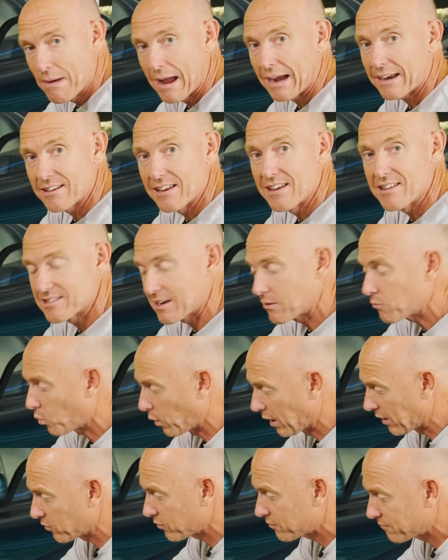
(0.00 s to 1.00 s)
magnesium
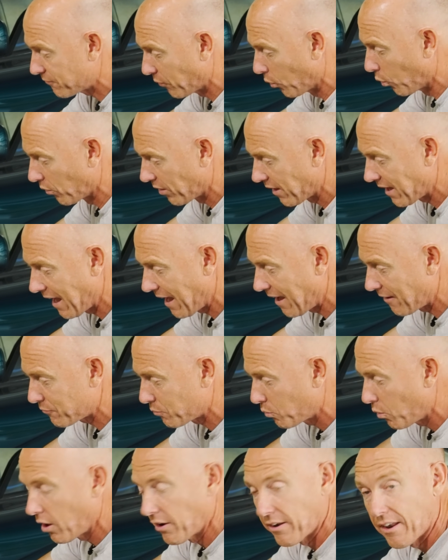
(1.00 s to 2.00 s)
wheels for the
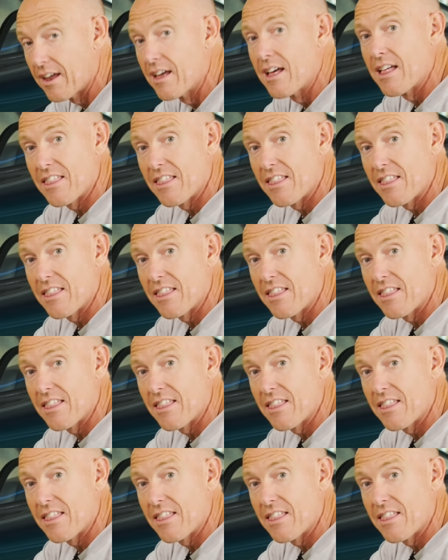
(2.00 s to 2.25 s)
F1.